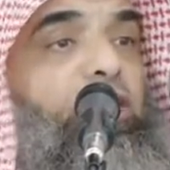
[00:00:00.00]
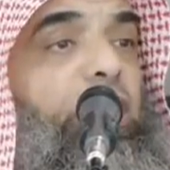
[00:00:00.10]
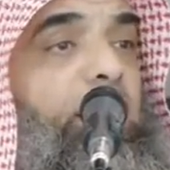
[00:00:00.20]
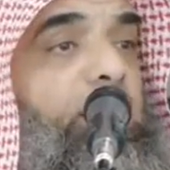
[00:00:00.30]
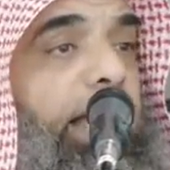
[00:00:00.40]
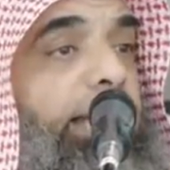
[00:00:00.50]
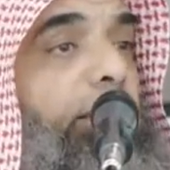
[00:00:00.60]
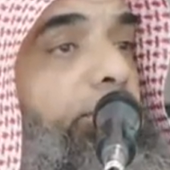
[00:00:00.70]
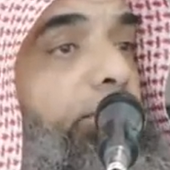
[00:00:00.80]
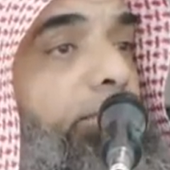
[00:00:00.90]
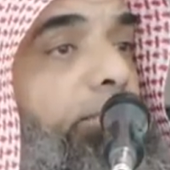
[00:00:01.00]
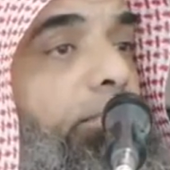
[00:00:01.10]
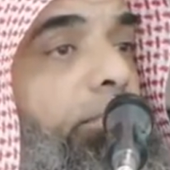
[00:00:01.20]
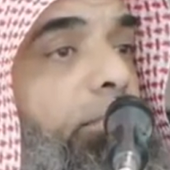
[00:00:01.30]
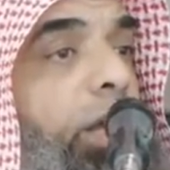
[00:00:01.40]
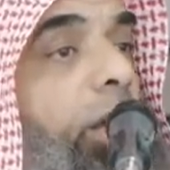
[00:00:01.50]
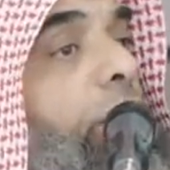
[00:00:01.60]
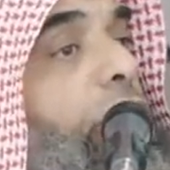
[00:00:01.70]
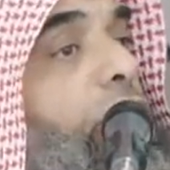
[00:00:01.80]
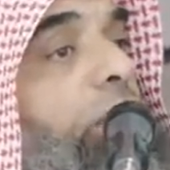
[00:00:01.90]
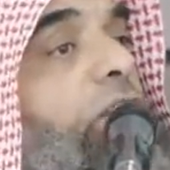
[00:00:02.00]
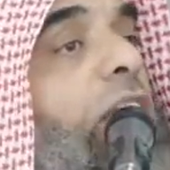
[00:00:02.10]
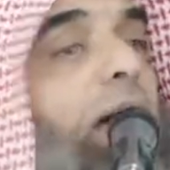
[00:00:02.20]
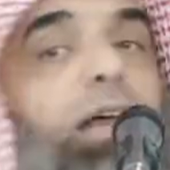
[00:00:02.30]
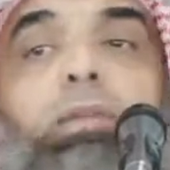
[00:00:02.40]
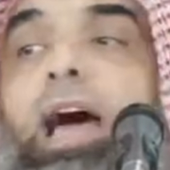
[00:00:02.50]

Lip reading: easily said, she is not